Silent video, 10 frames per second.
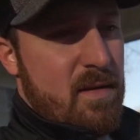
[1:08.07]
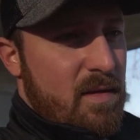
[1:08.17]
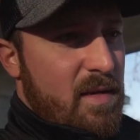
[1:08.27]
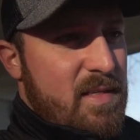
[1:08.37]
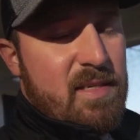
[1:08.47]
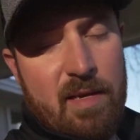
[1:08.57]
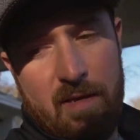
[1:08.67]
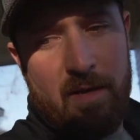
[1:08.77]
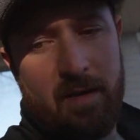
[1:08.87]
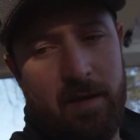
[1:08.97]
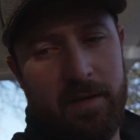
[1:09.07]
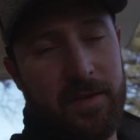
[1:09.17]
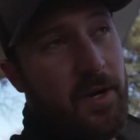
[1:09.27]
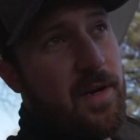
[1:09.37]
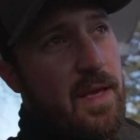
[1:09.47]
It's a
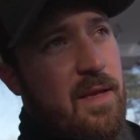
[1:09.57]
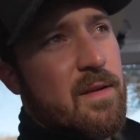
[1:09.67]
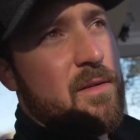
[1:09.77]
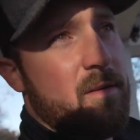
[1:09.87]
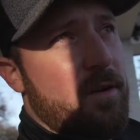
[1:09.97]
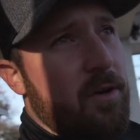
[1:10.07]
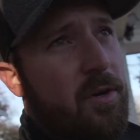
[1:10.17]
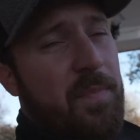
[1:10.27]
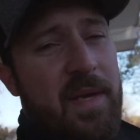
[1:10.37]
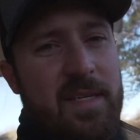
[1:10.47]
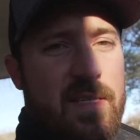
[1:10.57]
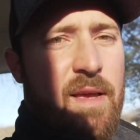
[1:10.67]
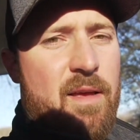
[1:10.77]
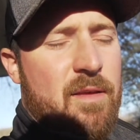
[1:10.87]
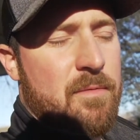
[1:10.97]
3800
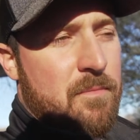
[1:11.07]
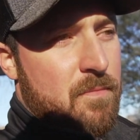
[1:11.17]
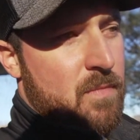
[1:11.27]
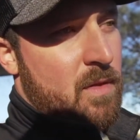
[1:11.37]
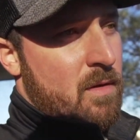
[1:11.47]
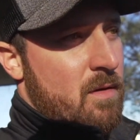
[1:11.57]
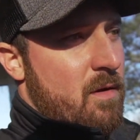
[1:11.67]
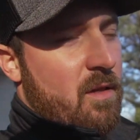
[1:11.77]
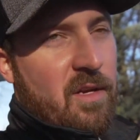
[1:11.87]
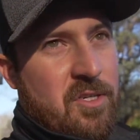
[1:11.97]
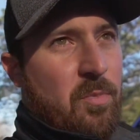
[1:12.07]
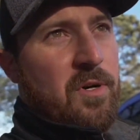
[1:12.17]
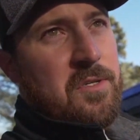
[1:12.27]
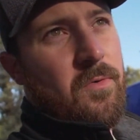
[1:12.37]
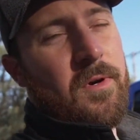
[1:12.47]
psi electric
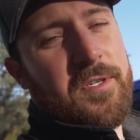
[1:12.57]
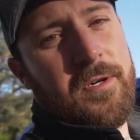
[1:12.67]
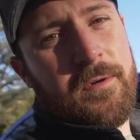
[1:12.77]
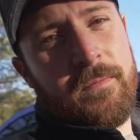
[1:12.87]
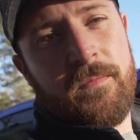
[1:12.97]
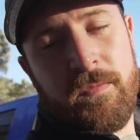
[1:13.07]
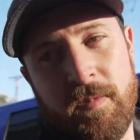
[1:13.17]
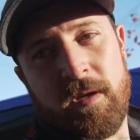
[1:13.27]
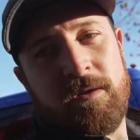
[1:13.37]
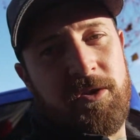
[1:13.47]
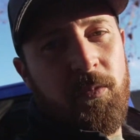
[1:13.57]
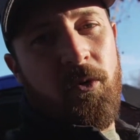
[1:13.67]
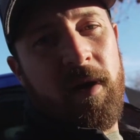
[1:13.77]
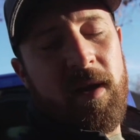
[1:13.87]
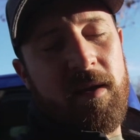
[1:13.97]
pressure washer,
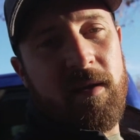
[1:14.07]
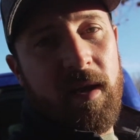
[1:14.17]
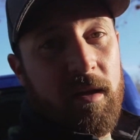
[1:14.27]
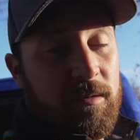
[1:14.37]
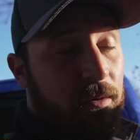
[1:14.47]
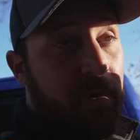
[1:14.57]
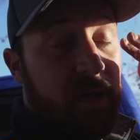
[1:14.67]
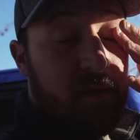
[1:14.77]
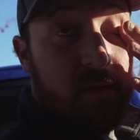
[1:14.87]
2.8 gallons per minute.